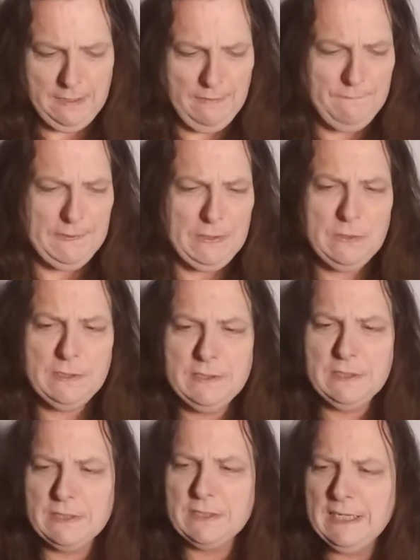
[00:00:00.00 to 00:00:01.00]
I
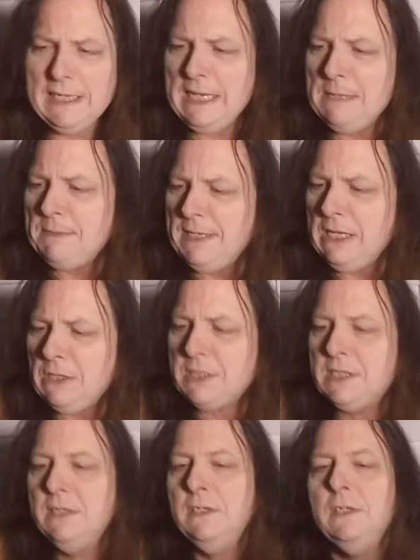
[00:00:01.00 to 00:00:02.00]
figured, just like anybody
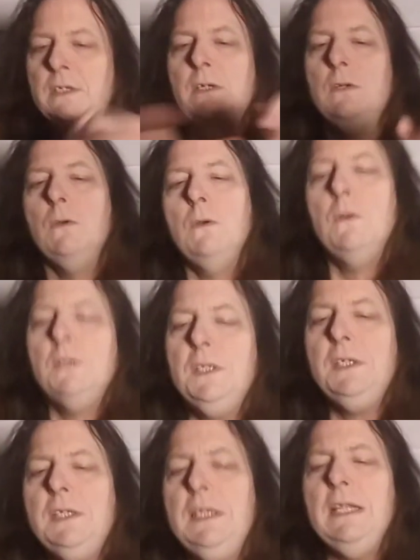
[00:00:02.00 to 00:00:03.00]
else,
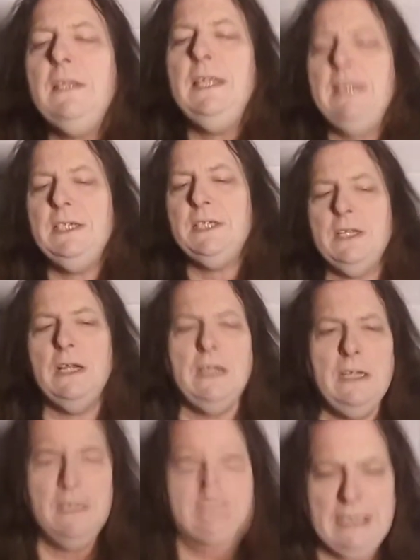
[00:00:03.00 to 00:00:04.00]
get things
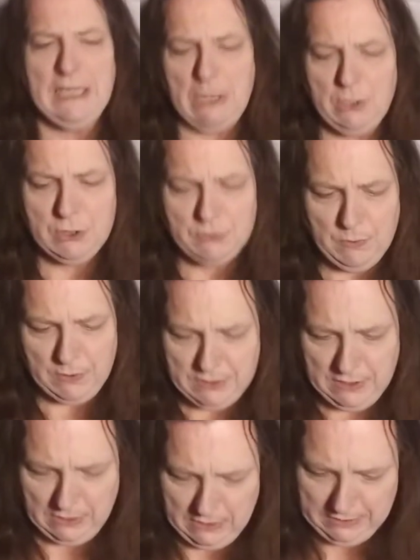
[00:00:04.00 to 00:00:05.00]
done, get
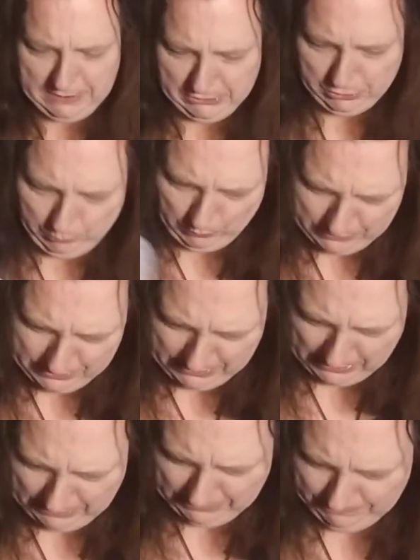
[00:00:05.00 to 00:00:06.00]
housework done, get chores
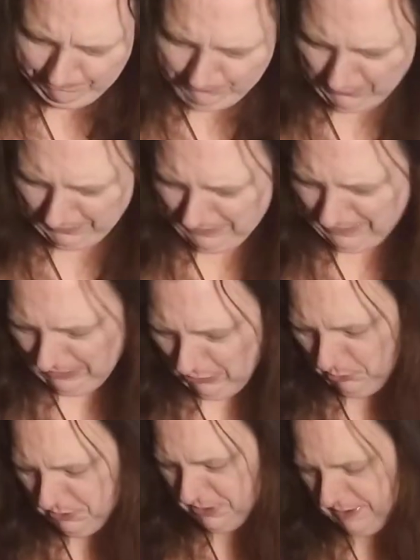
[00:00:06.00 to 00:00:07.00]
done, clean the
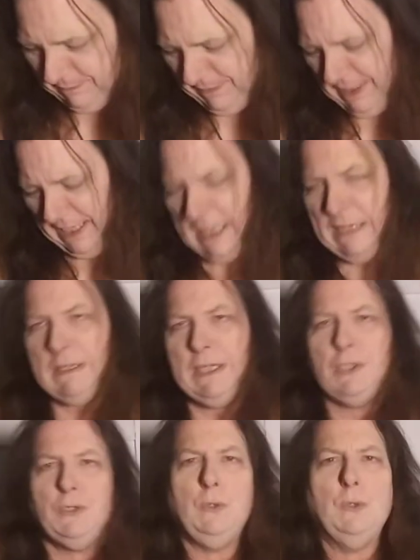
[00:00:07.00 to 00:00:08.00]
house, if you can on
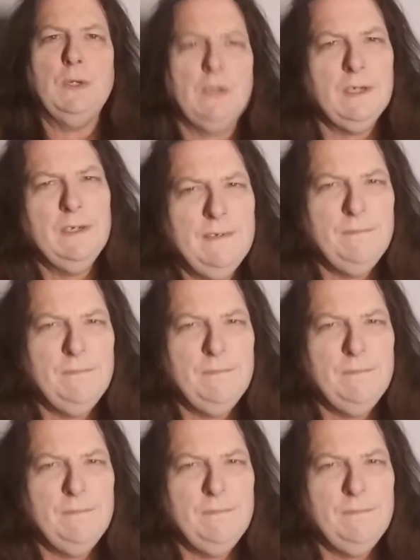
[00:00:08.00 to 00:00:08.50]
this cooler,